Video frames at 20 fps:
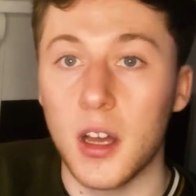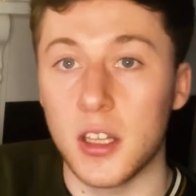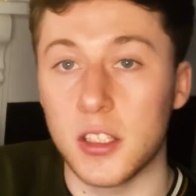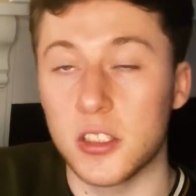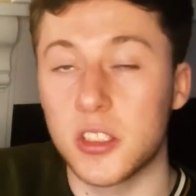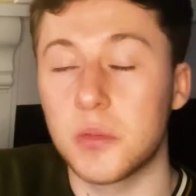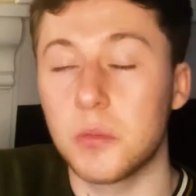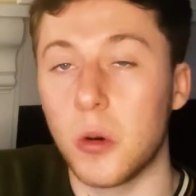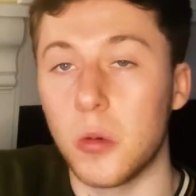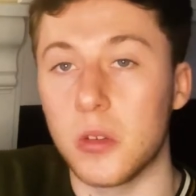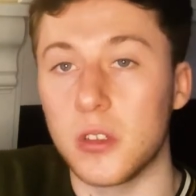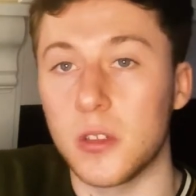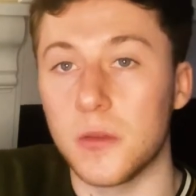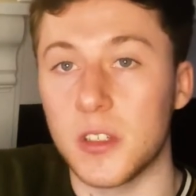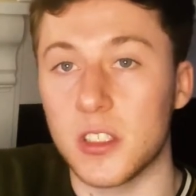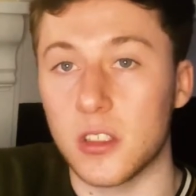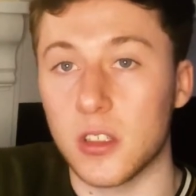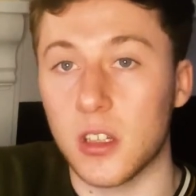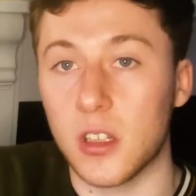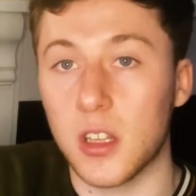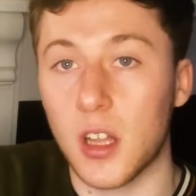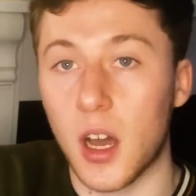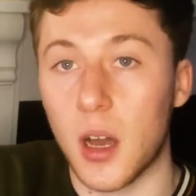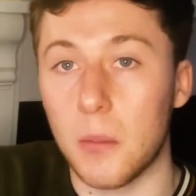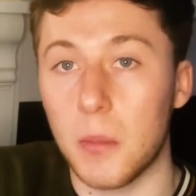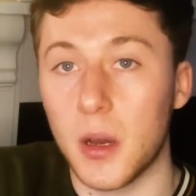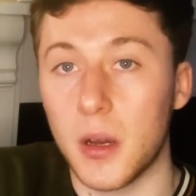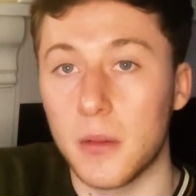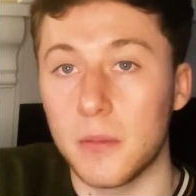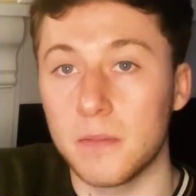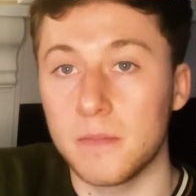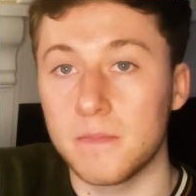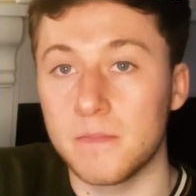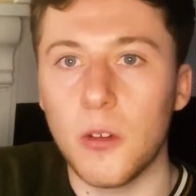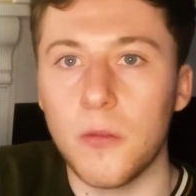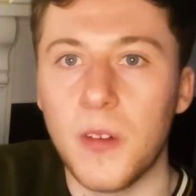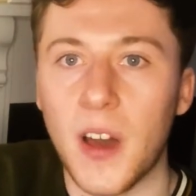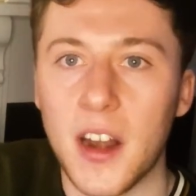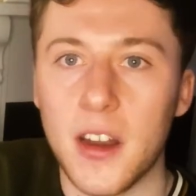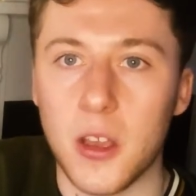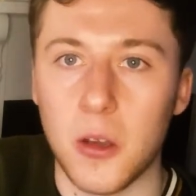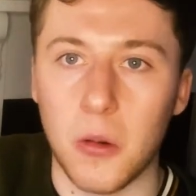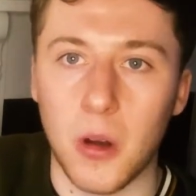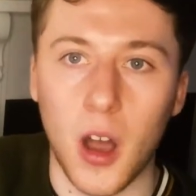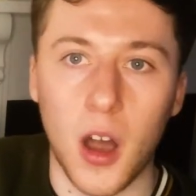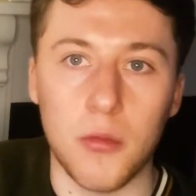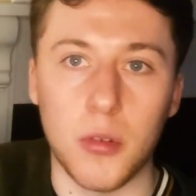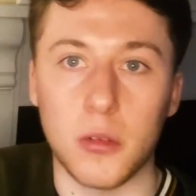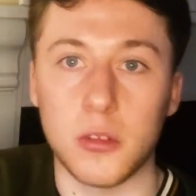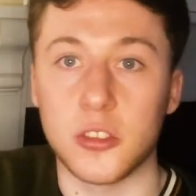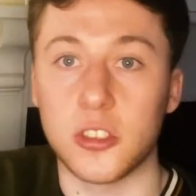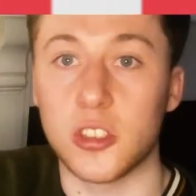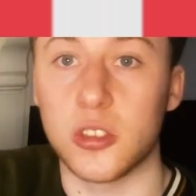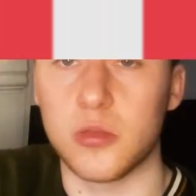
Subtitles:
and smaller division club. They looked for value where others